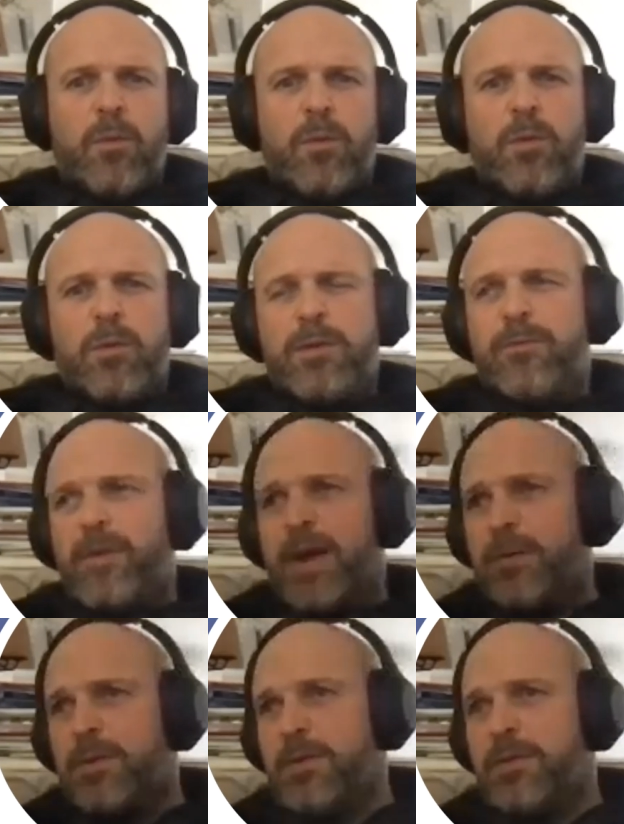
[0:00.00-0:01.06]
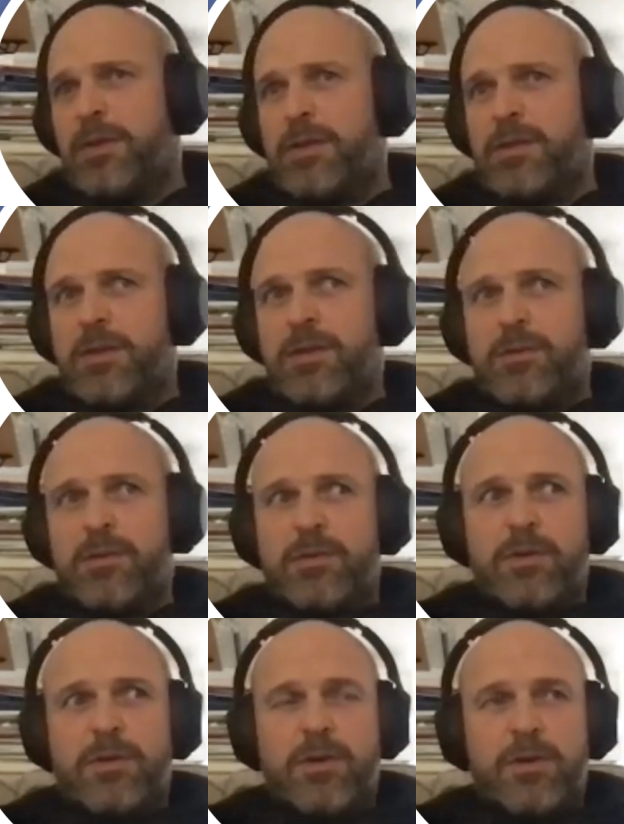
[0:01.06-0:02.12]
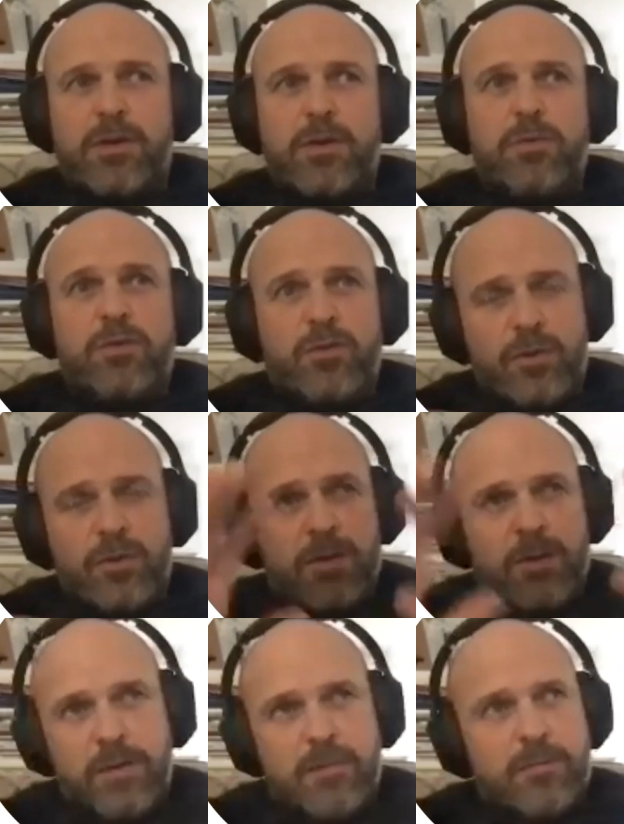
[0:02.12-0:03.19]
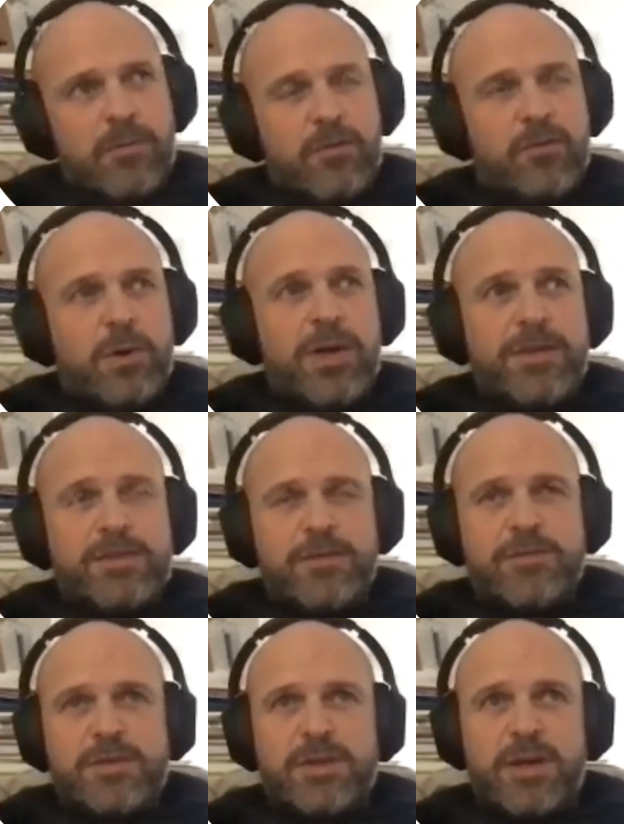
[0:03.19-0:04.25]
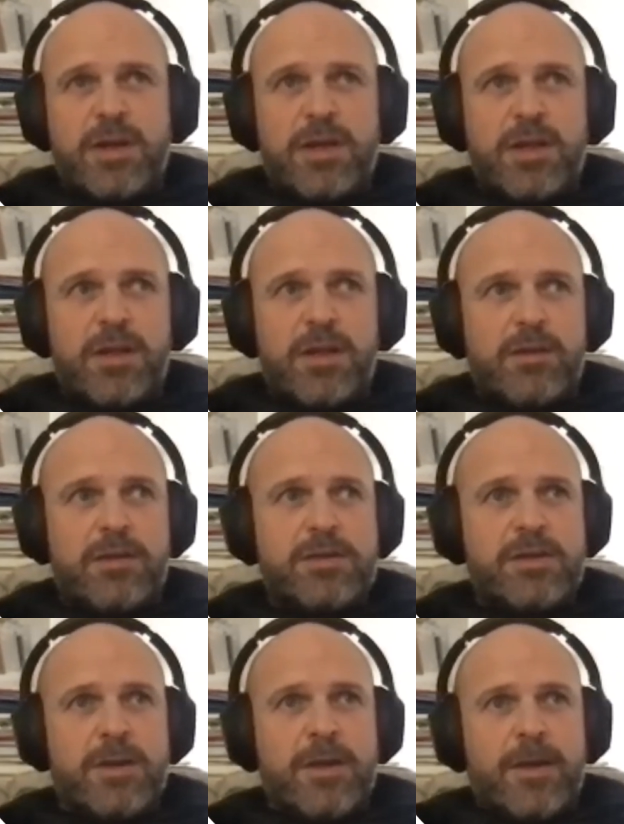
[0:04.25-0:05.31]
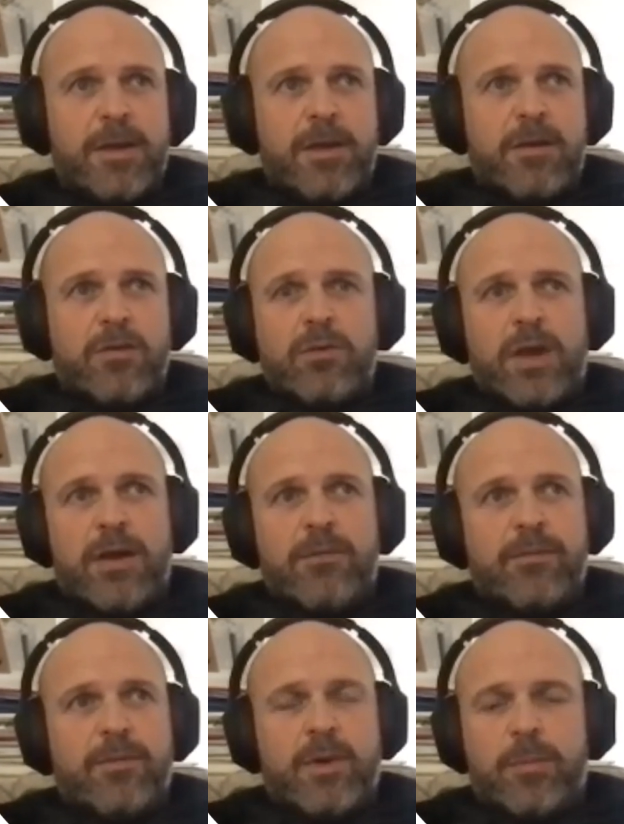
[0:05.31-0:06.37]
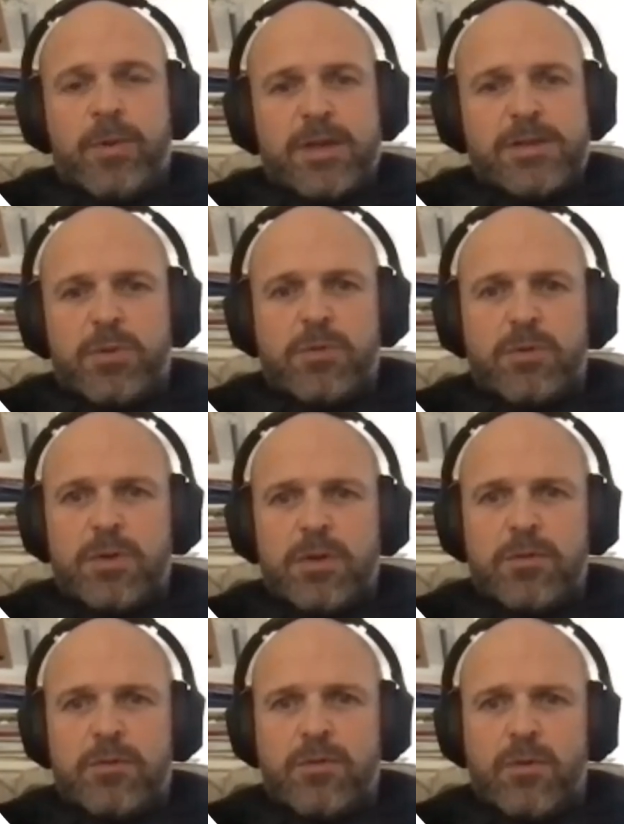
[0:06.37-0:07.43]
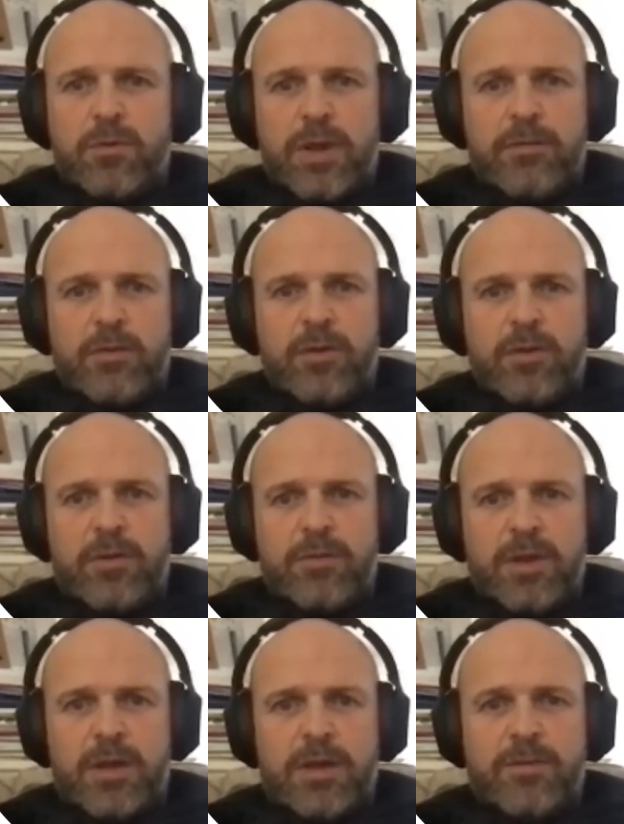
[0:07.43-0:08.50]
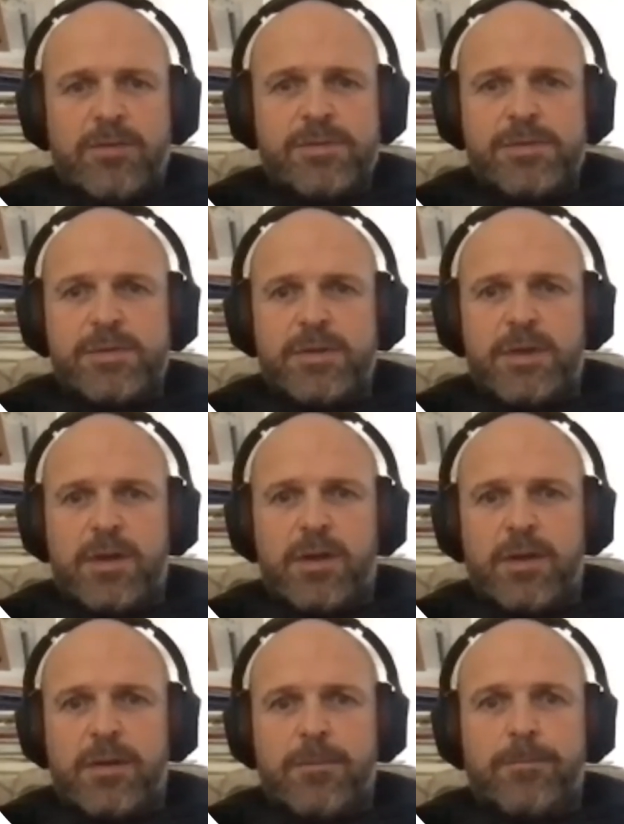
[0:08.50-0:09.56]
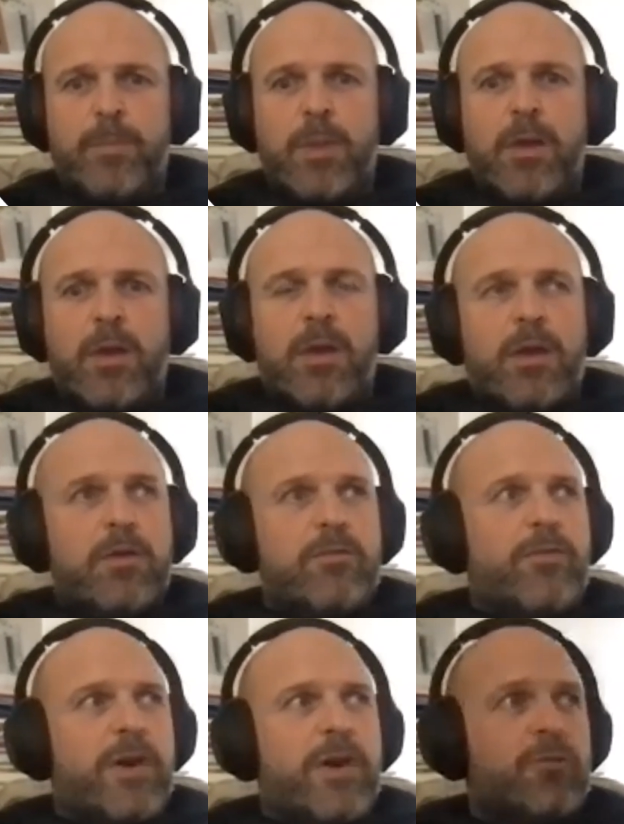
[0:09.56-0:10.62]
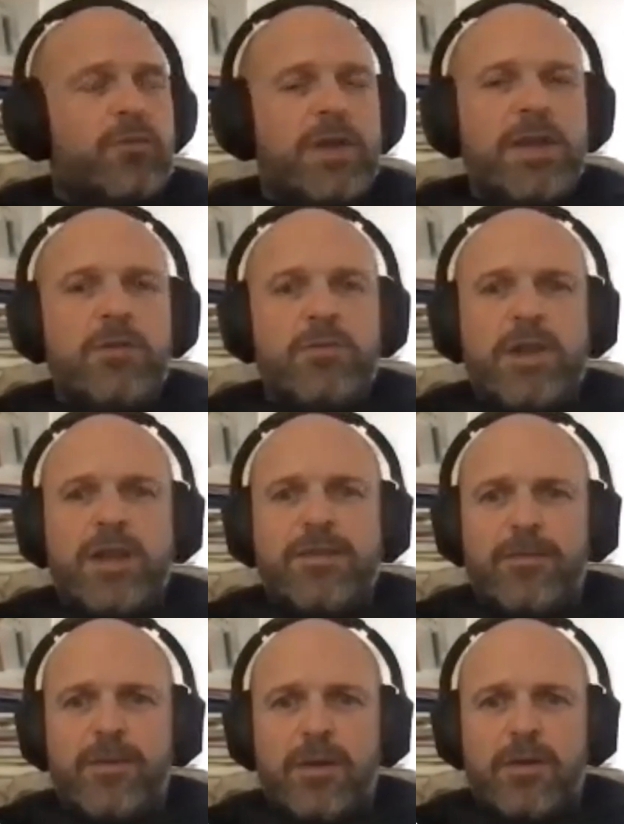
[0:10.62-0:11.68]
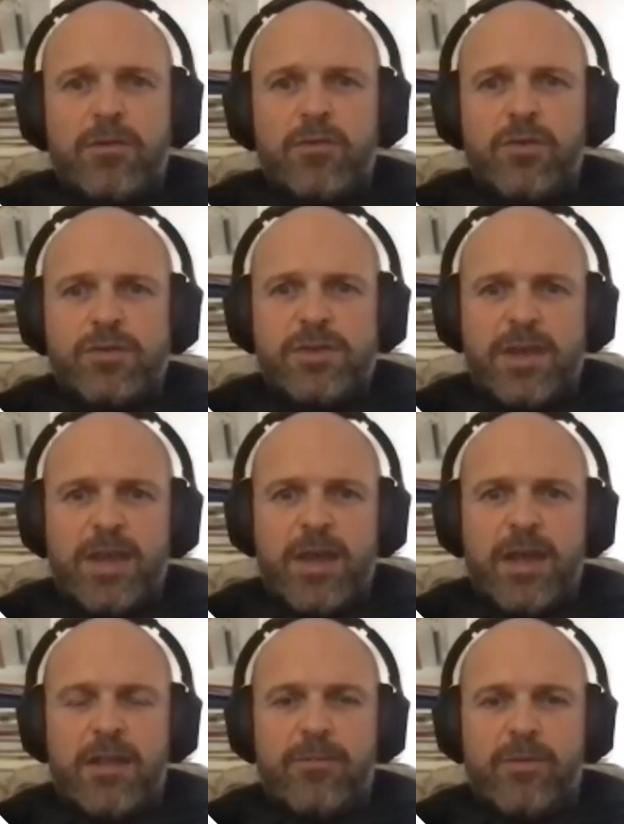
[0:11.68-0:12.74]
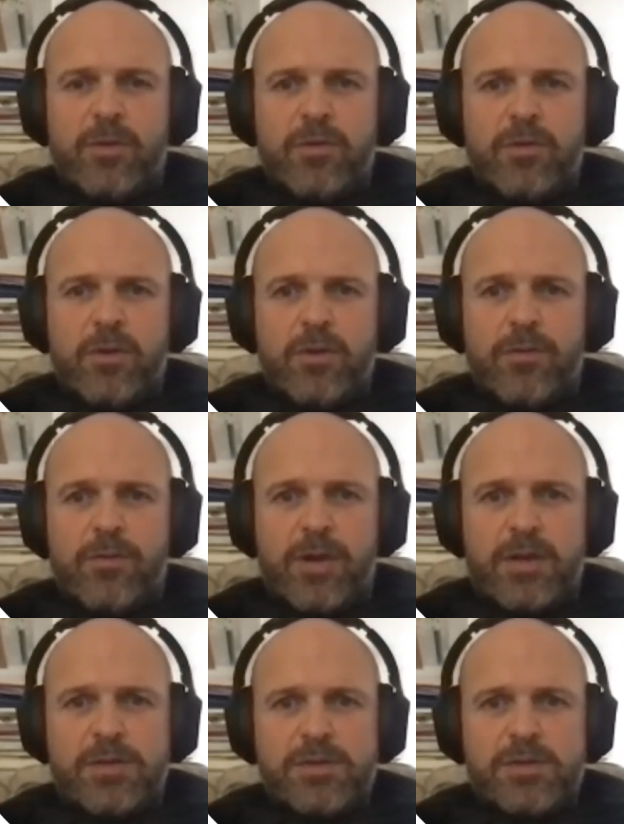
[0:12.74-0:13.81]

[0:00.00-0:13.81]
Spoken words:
What we found is that there are huge swathes of society that don't have a passport, don't have a driving license, find it really, really difficult just to get in the front door of financial